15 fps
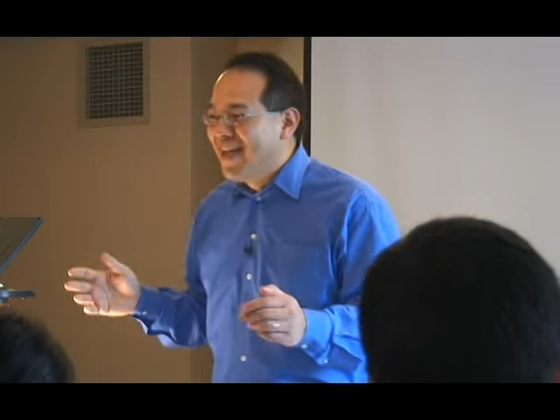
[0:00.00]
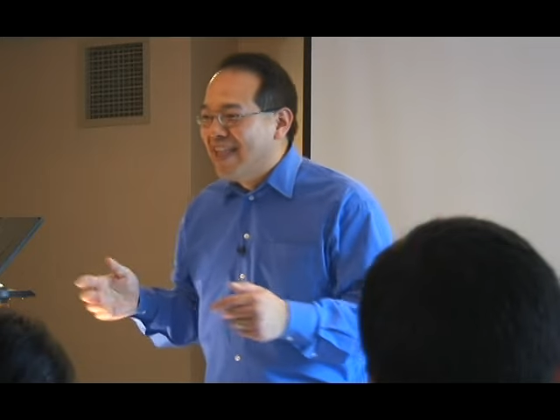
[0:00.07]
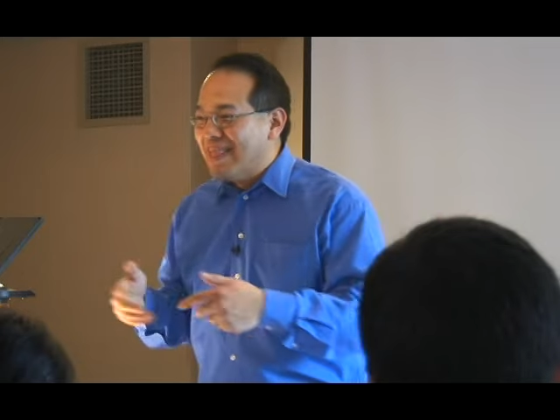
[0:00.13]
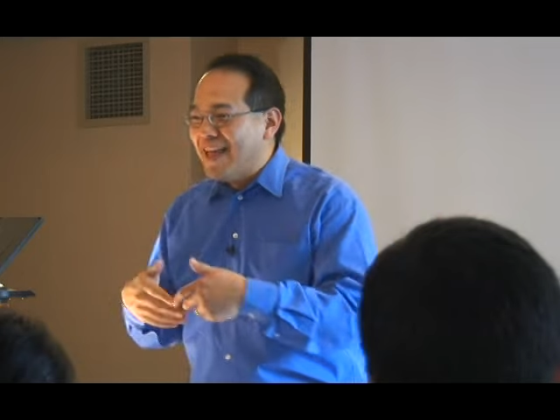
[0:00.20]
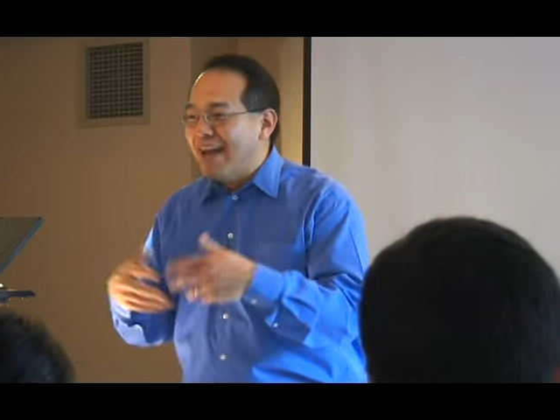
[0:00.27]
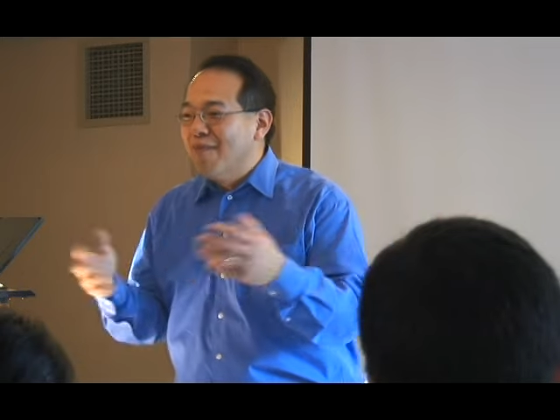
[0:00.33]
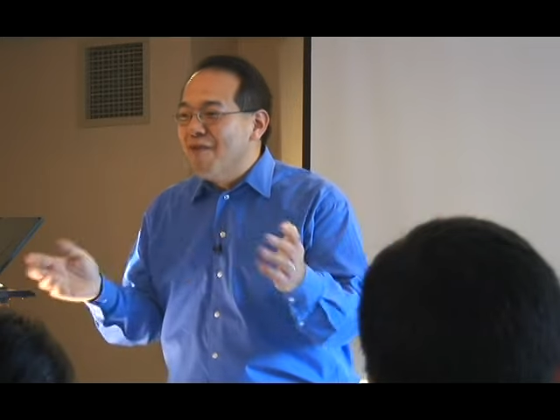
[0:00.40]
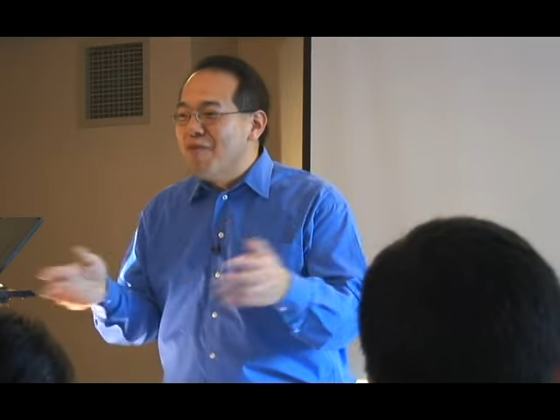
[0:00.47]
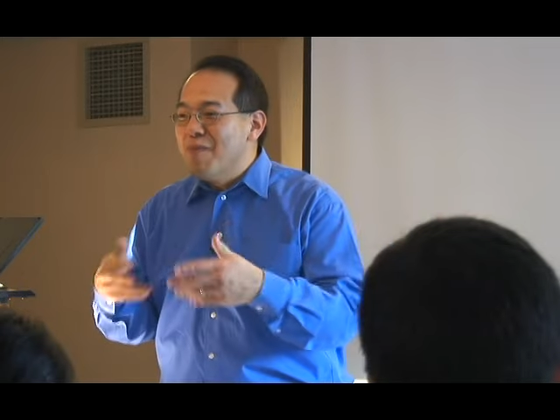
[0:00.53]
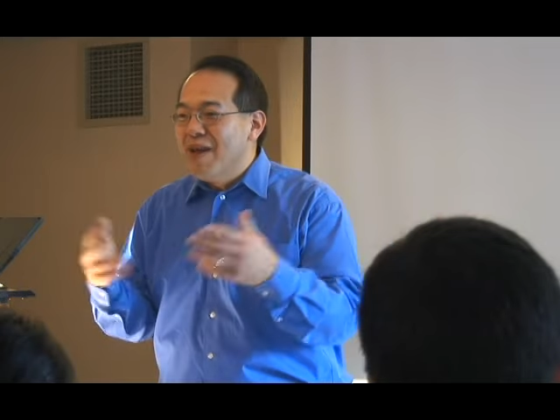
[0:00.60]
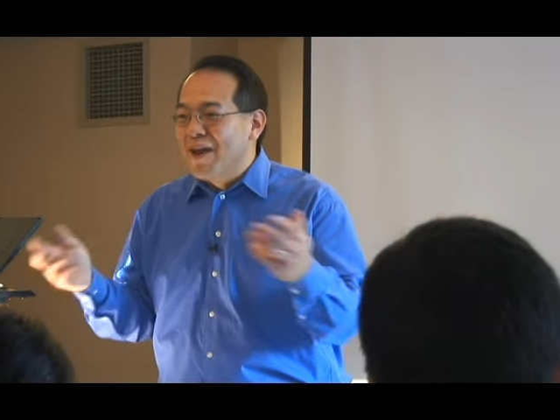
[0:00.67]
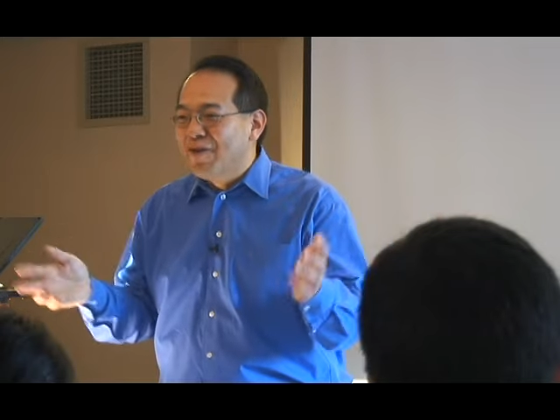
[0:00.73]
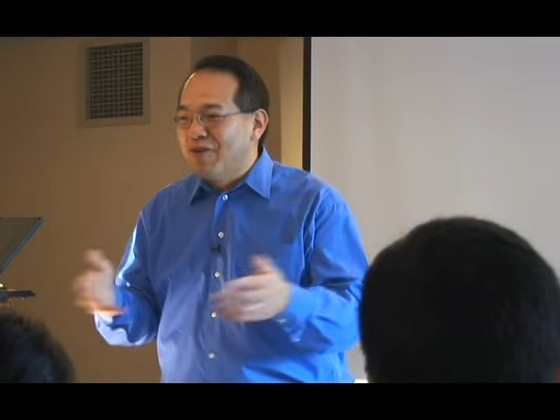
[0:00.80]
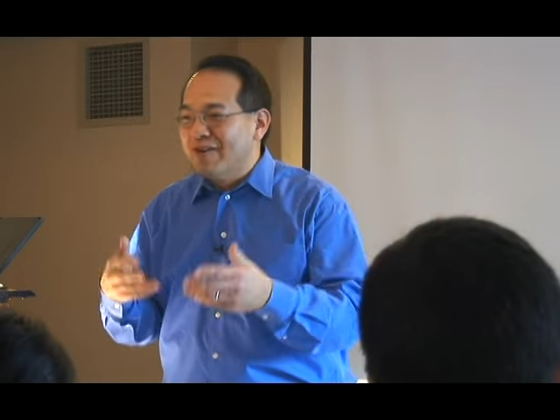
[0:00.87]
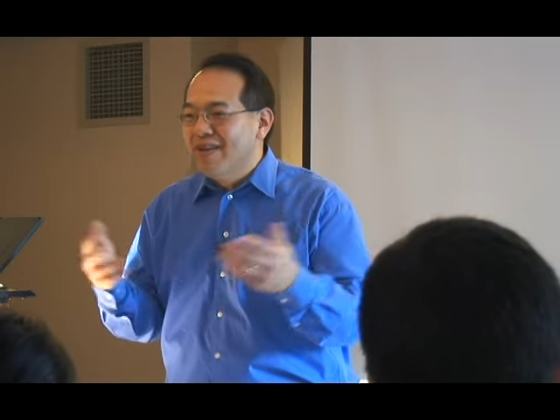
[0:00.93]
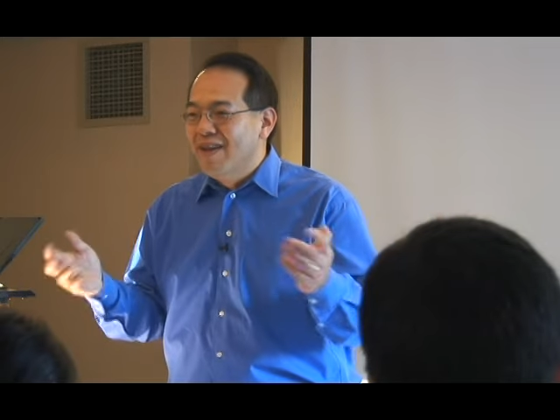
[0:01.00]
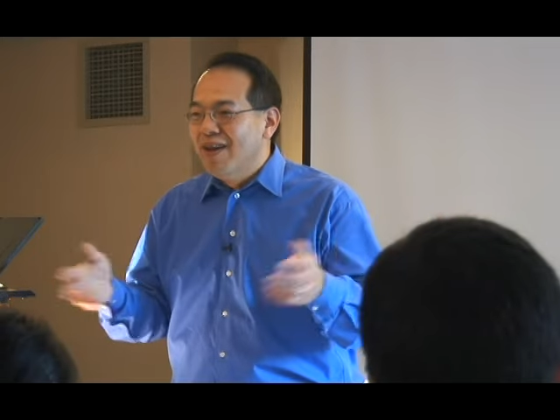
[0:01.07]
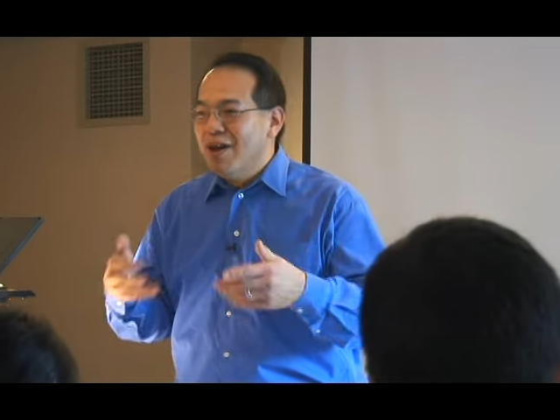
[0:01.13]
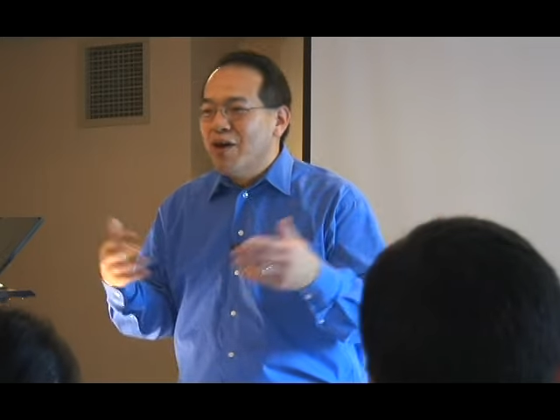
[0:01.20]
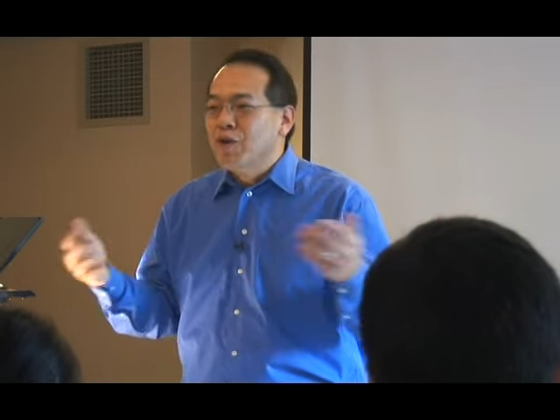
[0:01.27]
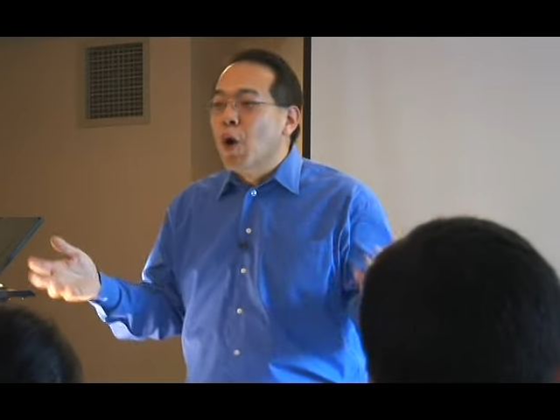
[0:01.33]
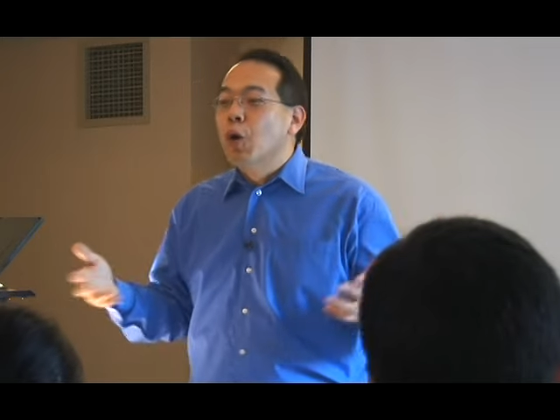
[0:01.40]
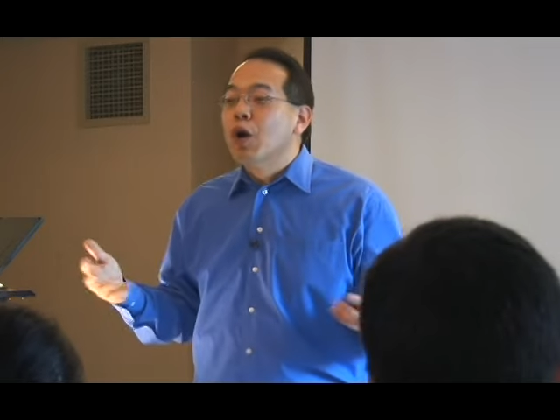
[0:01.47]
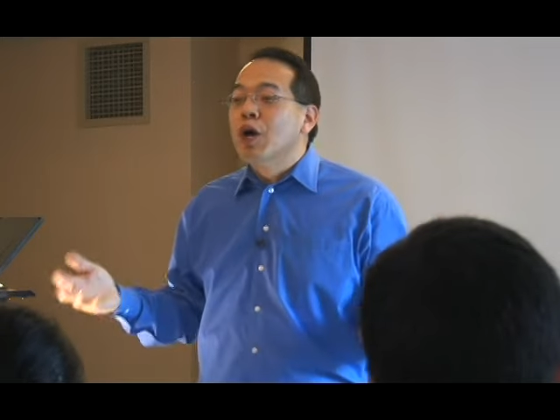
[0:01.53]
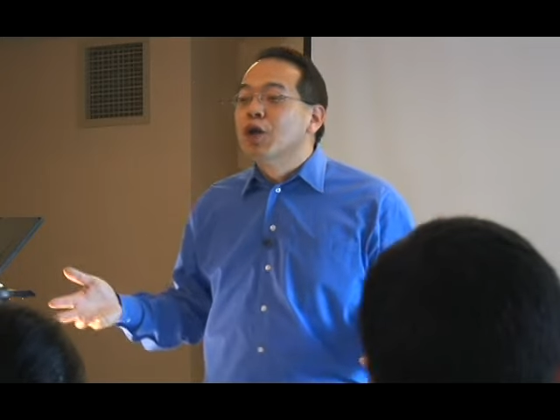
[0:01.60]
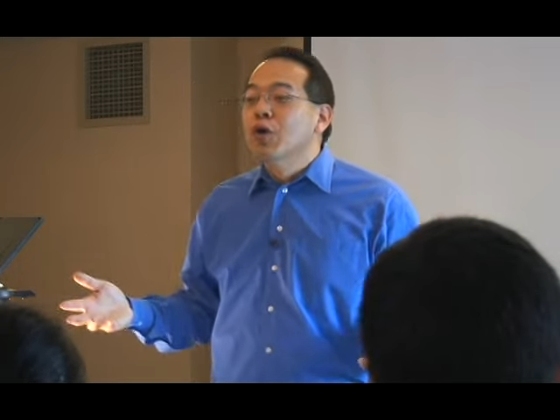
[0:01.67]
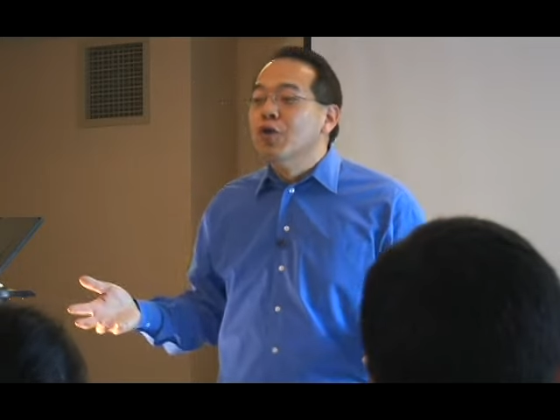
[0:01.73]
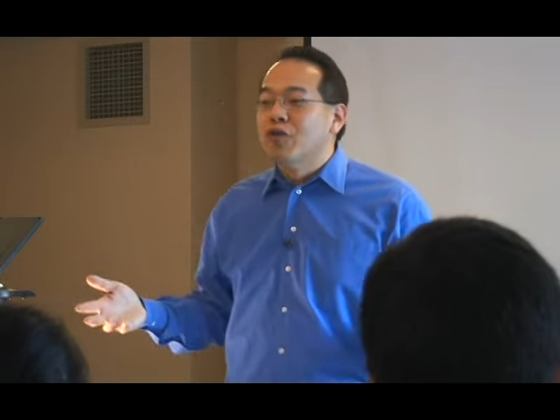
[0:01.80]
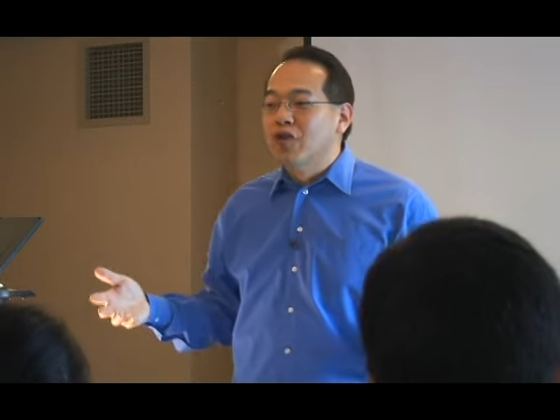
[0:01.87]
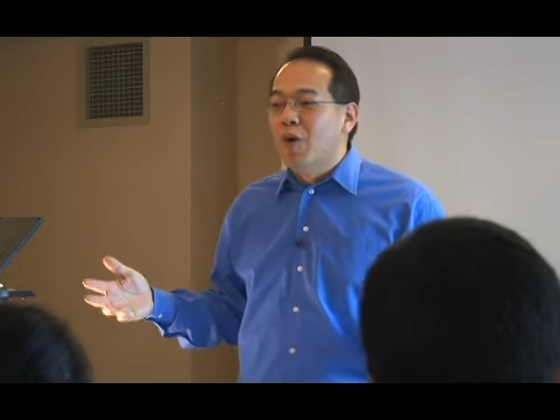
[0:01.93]
A lot of information, no
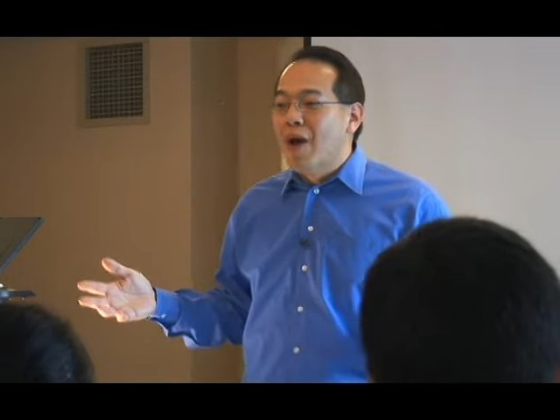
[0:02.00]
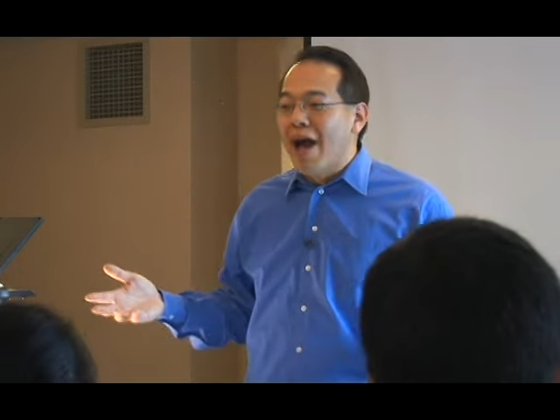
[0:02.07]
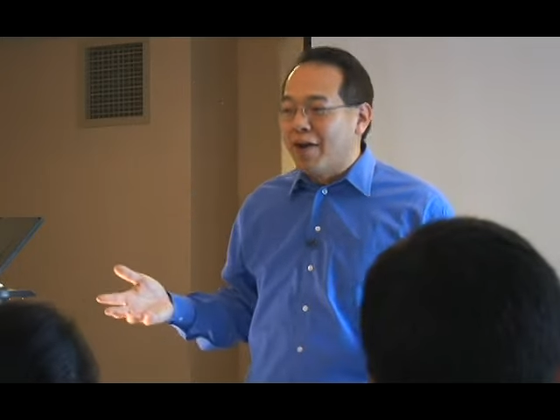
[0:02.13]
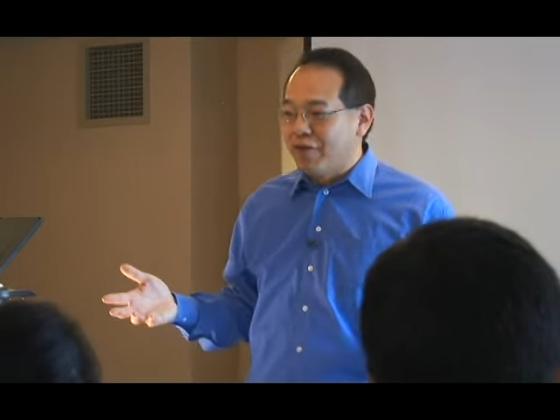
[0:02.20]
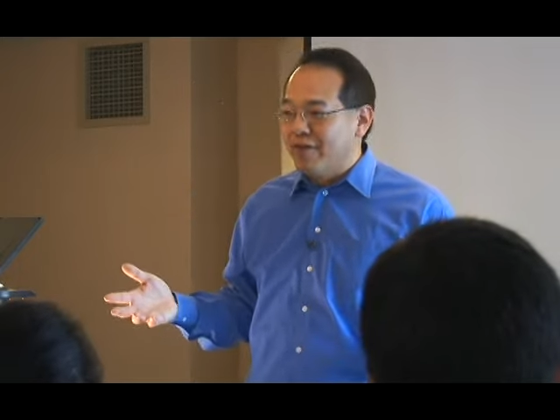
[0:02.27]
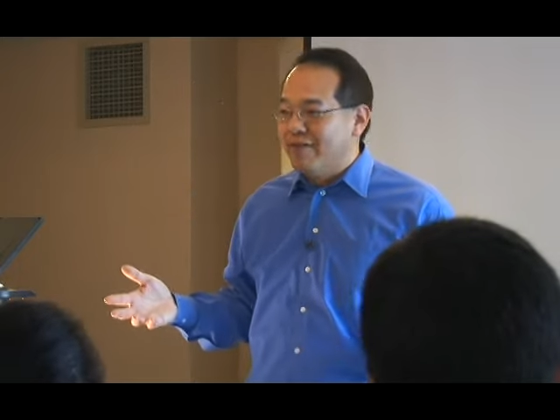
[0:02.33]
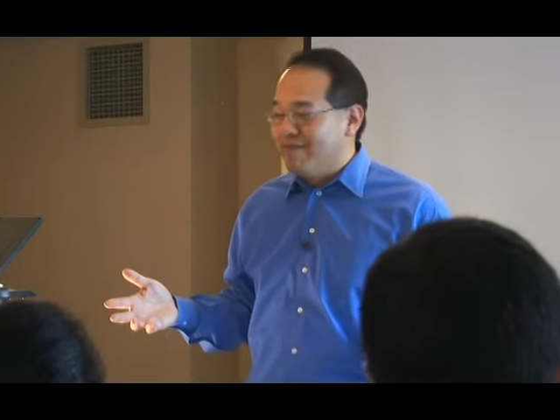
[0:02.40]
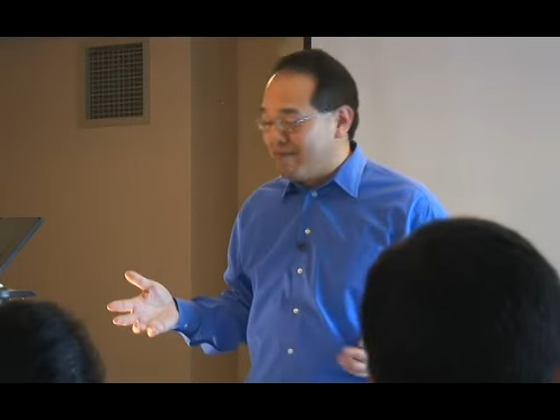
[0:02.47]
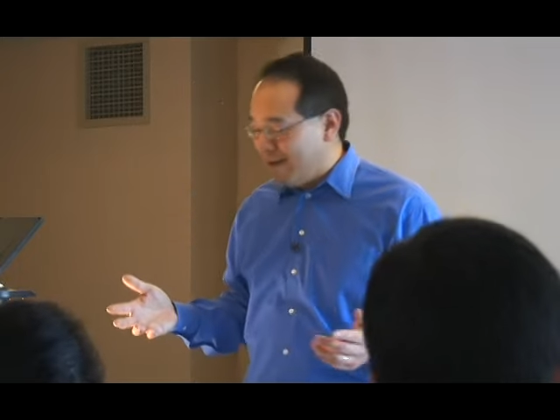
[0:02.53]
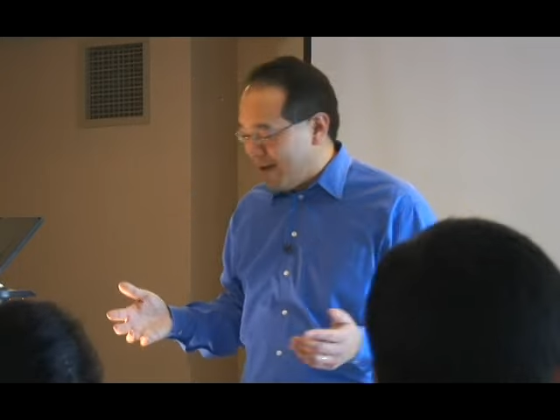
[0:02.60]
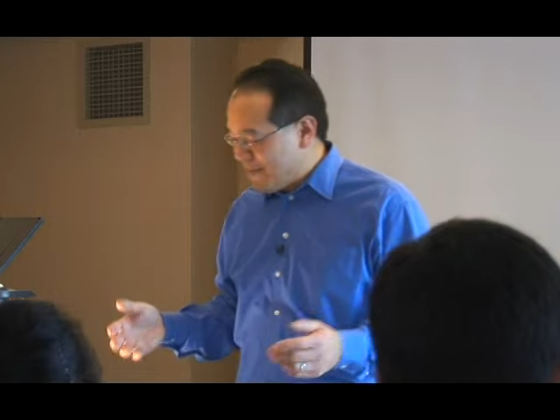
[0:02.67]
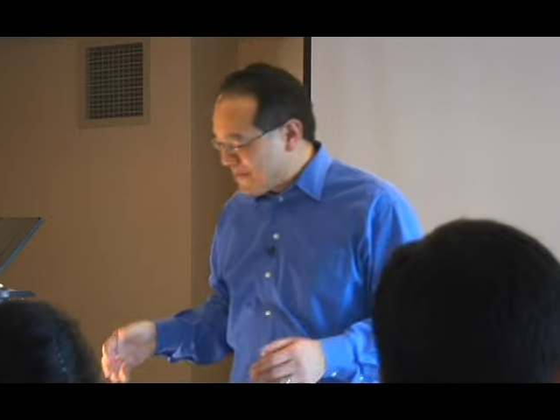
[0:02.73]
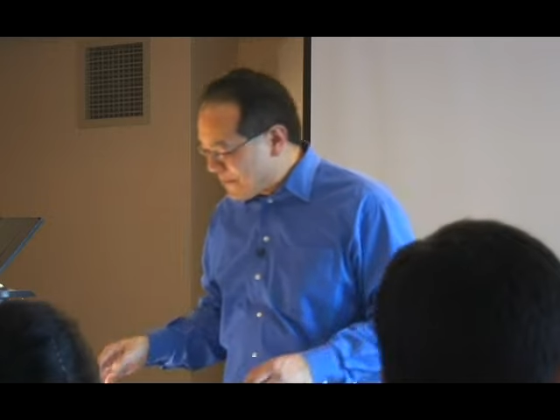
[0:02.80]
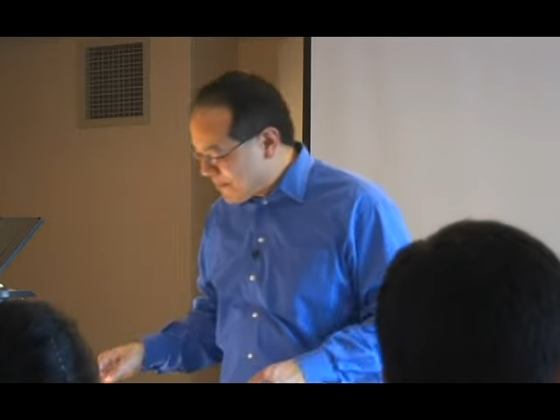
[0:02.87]
conclusion, no action, right?